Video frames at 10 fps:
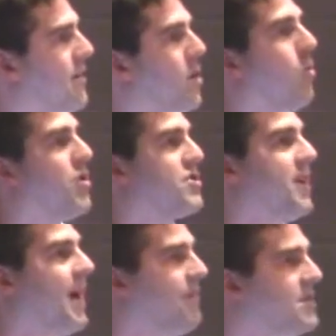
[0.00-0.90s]
the OR
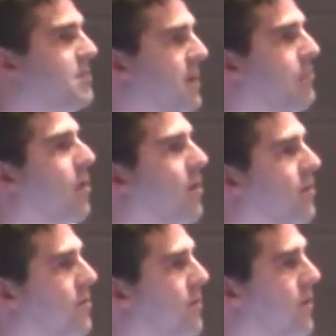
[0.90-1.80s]
staff is a big part
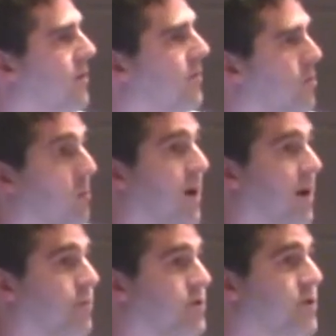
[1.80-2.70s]
of the
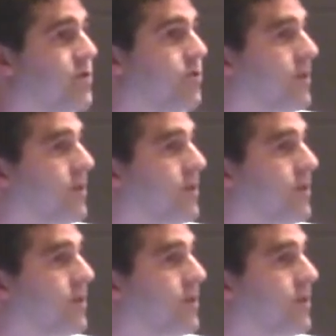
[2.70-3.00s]
robotic procedure